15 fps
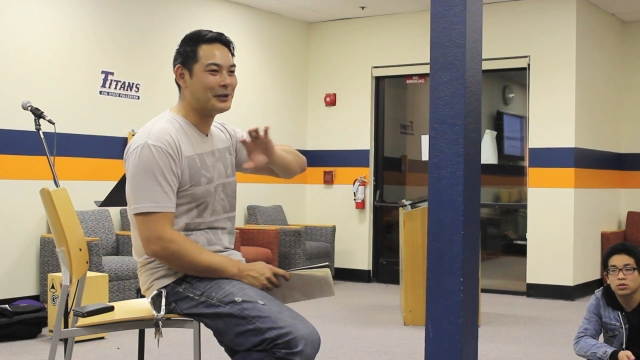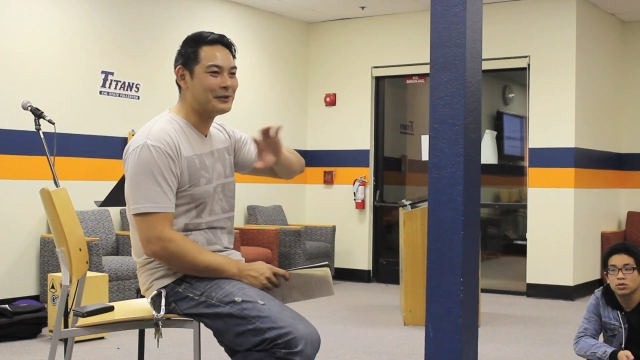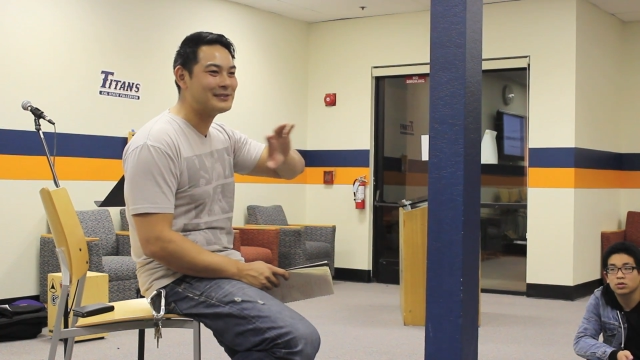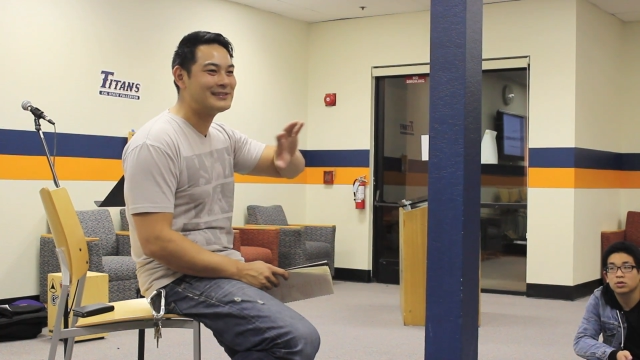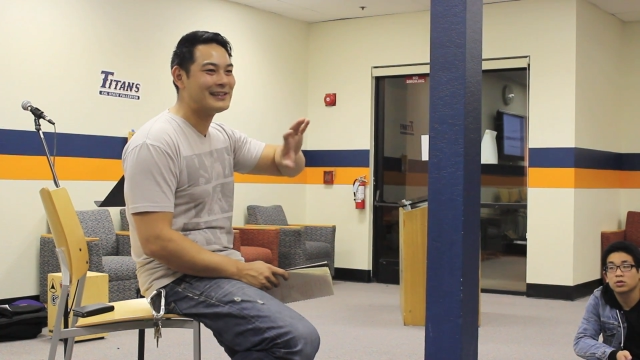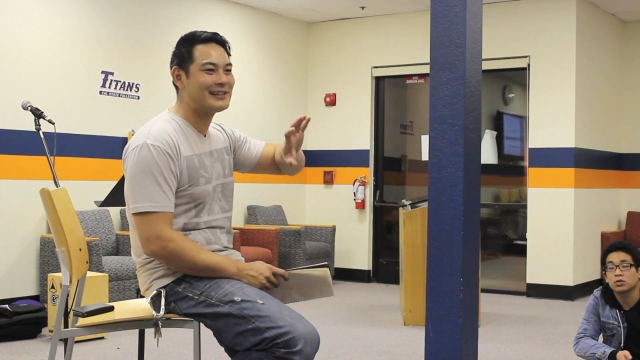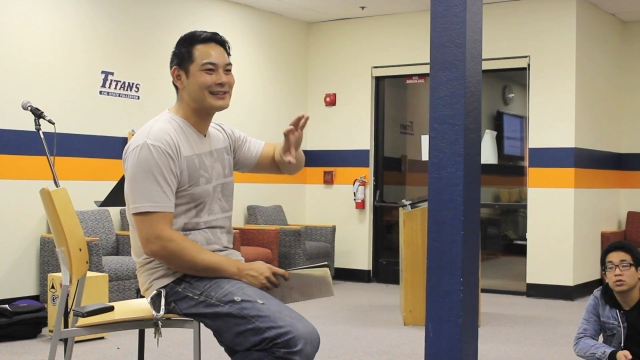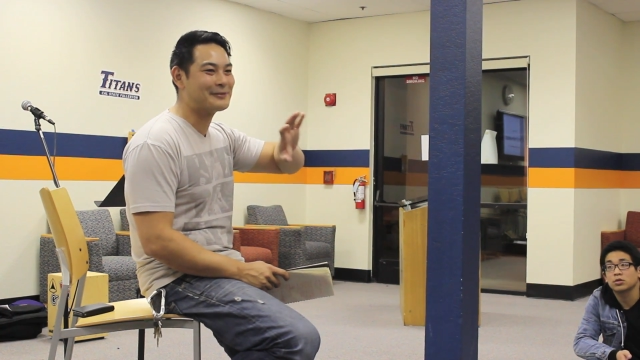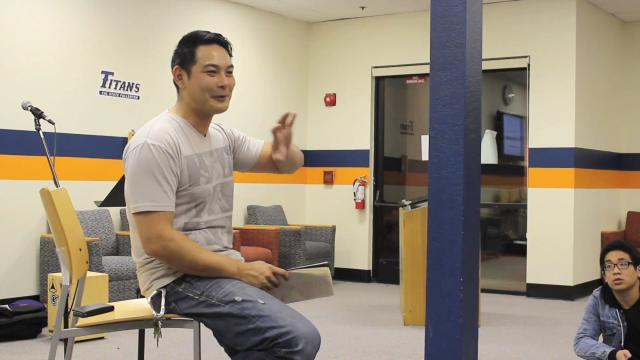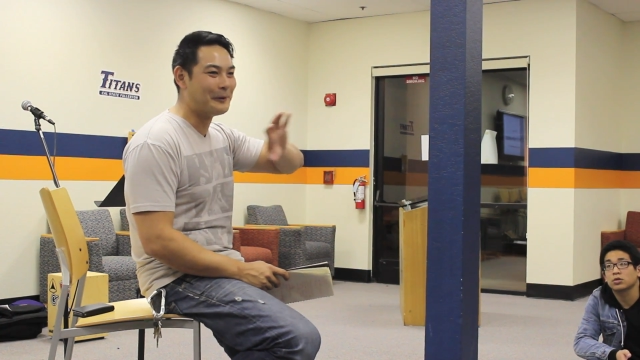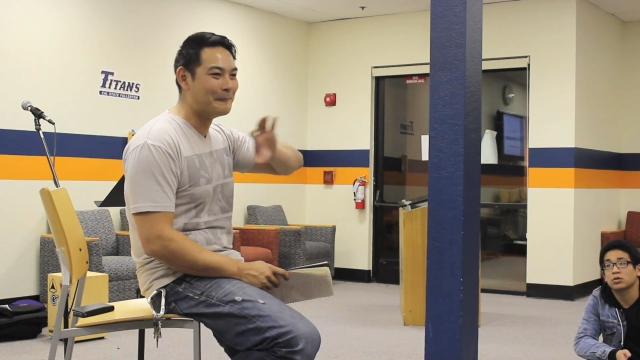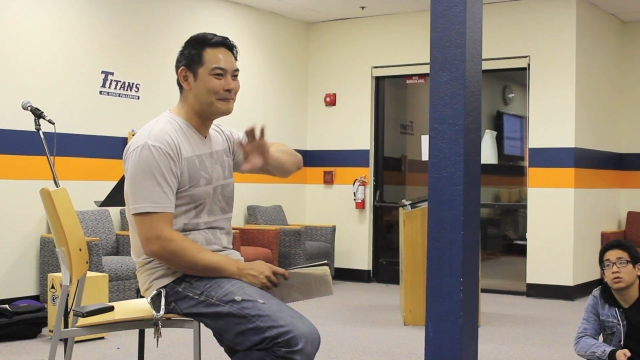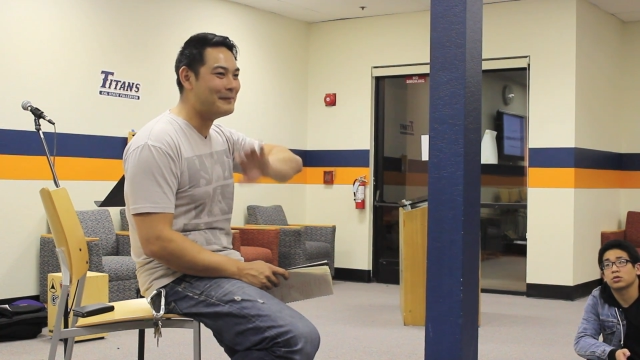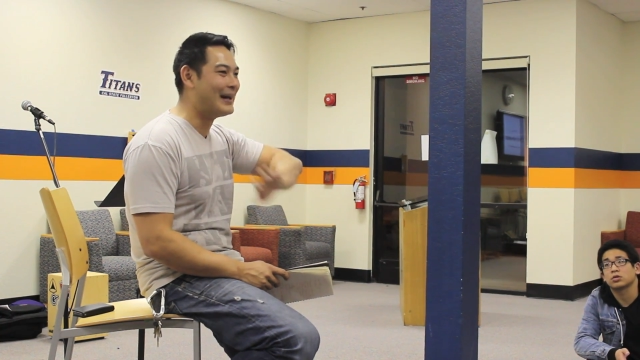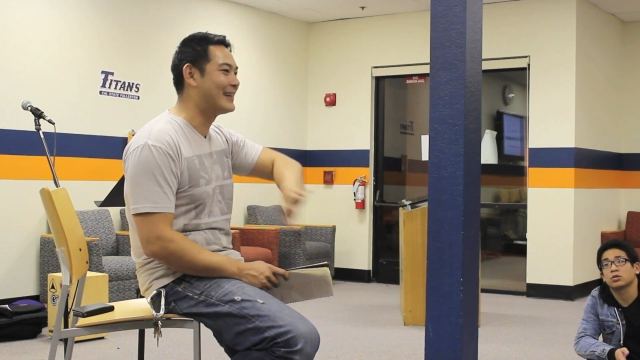those things
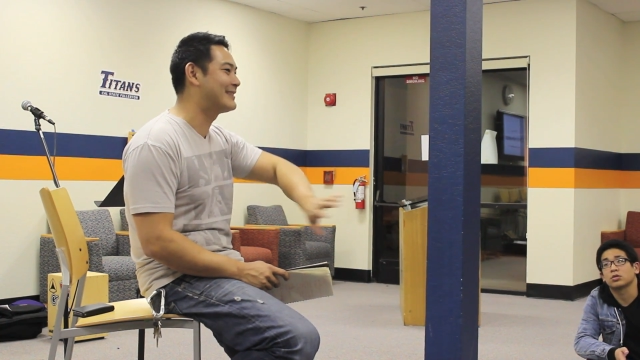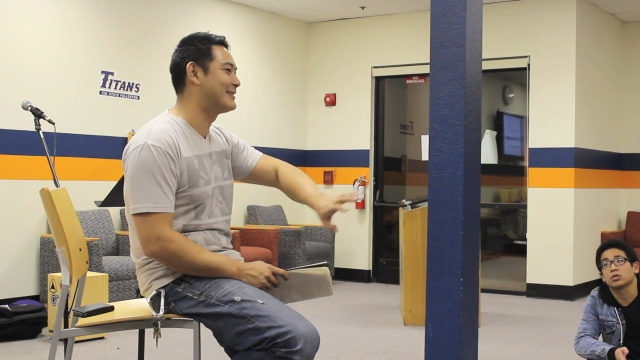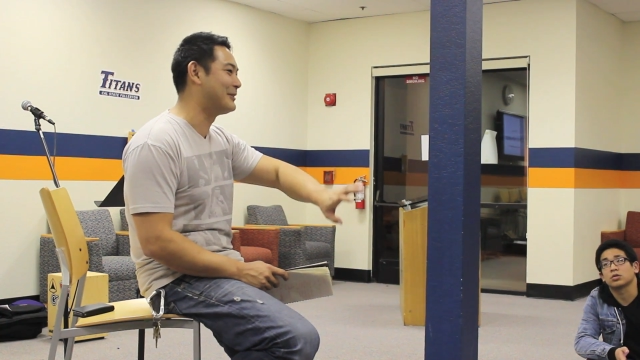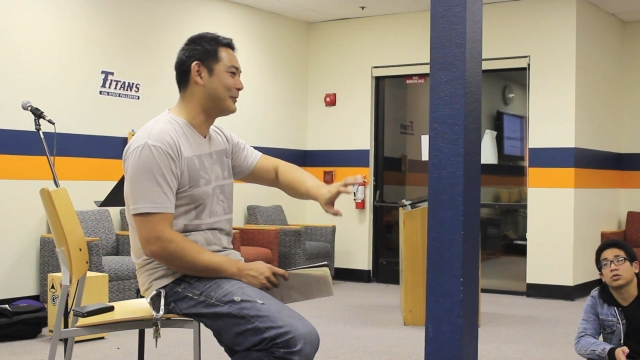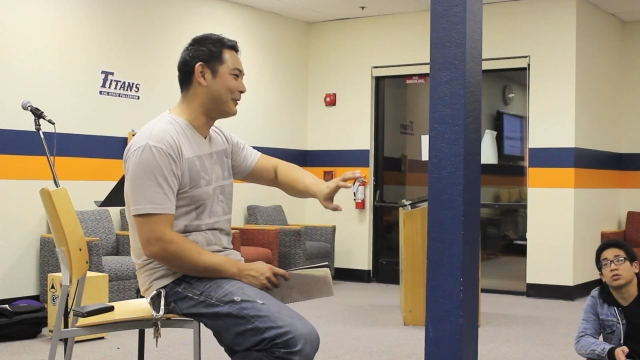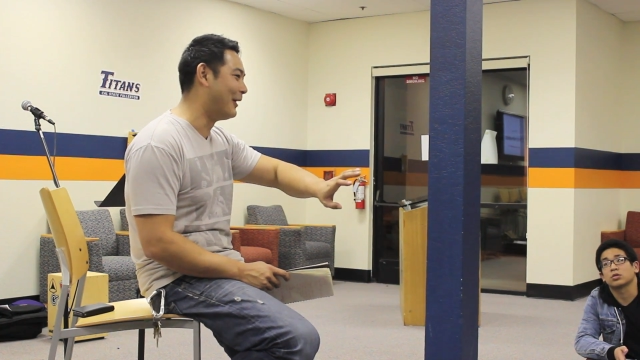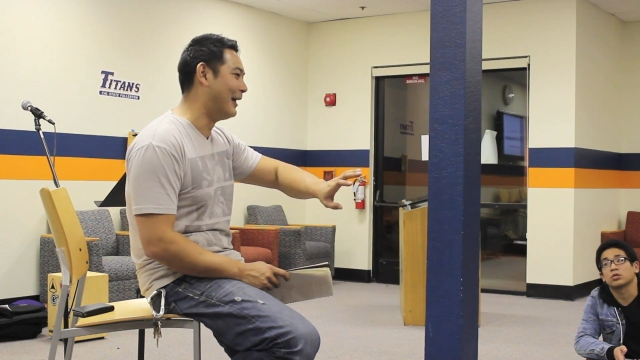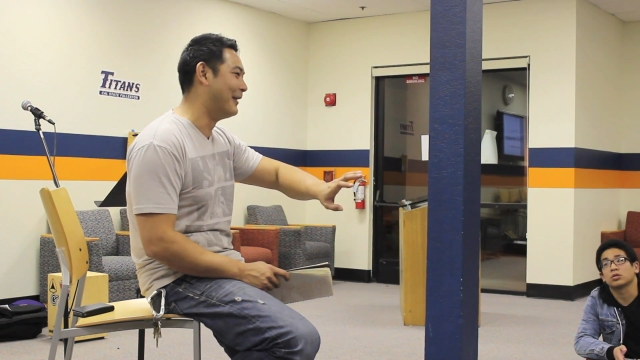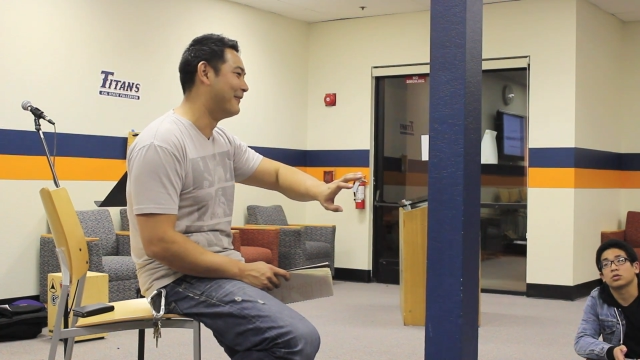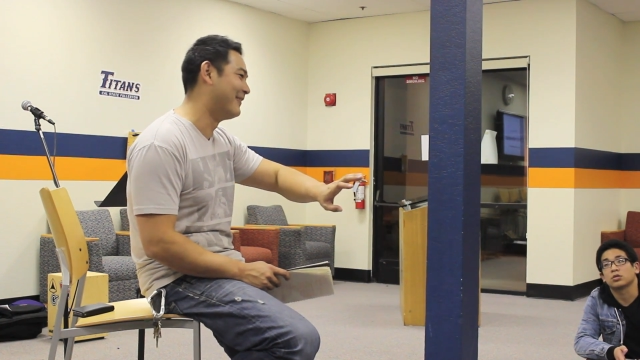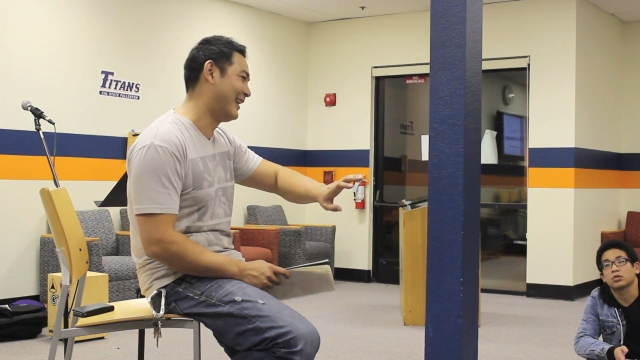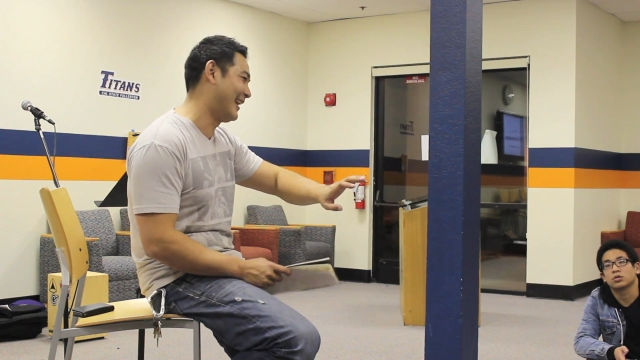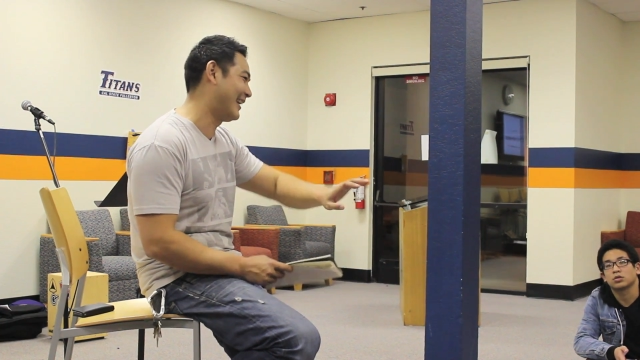will mess you up.